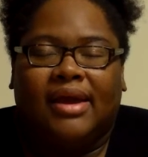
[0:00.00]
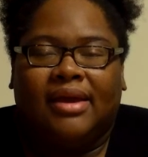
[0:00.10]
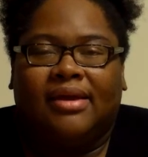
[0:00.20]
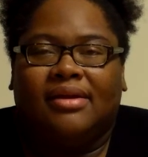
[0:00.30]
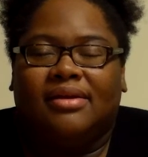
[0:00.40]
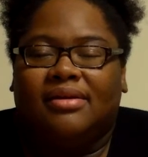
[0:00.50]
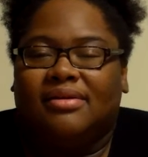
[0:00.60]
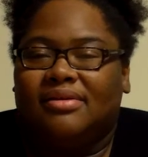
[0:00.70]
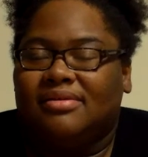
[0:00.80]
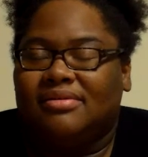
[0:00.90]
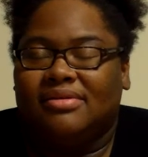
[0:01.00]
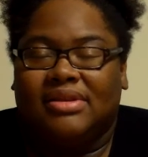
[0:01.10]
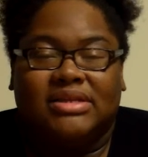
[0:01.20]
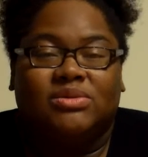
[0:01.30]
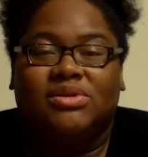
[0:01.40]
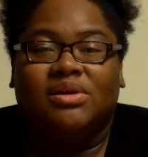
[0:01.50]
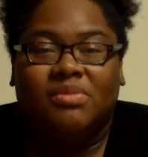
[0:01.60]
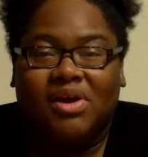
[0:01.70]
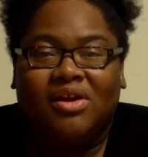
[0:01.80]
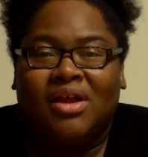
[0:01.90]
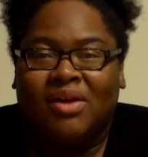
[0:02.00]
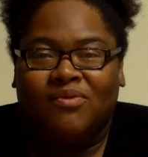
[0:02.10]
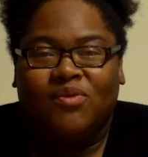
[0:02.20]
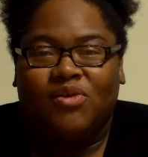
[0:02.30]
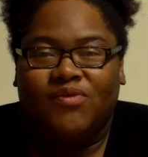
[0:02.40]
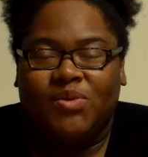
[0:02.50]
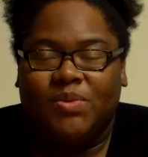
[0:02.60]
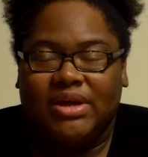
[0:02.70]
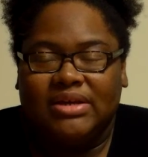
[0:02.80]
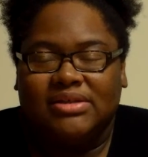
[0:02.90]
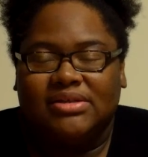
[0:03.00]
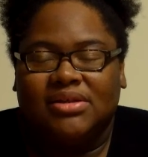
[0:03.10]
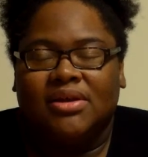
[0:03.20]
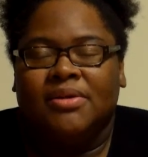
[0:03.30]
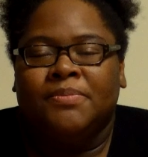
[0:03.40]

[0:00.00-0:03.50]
and this was going to be our life for a few weeks.